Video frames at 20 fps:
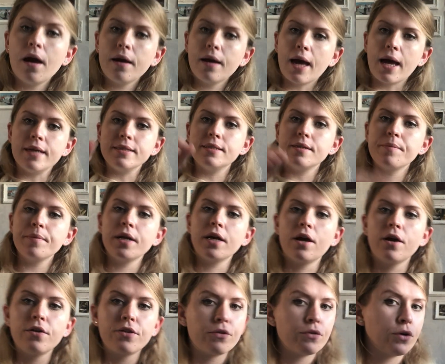Okay, so I'm going
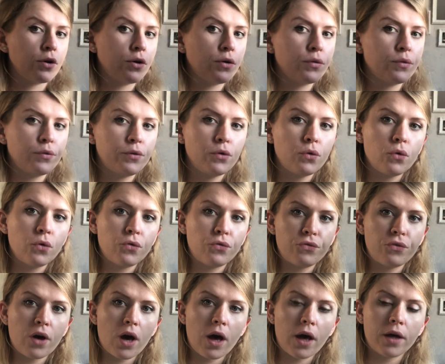to go through your
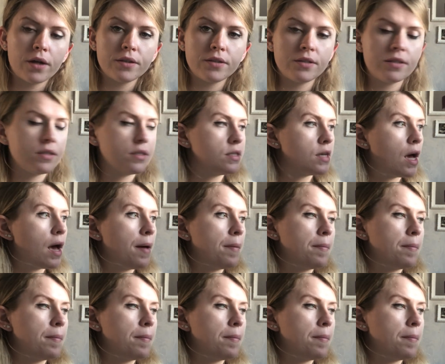first